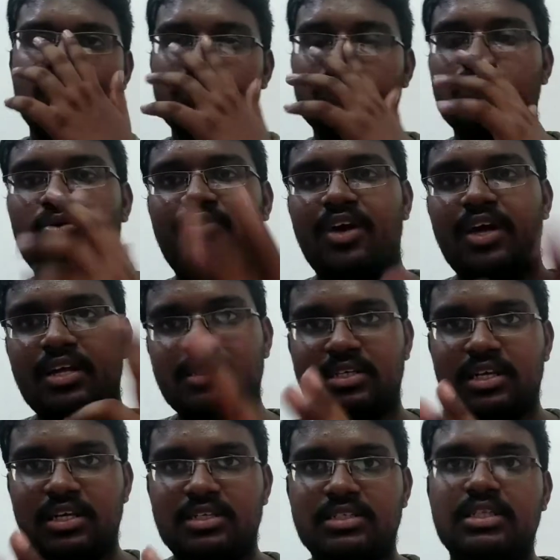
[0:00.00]
So whereas
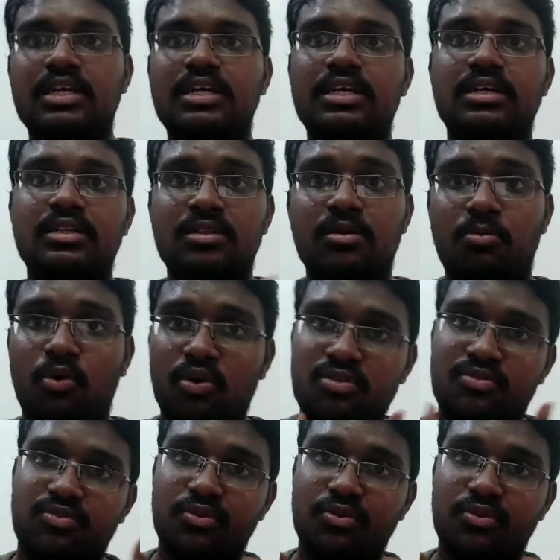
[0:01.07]
the next thing, the both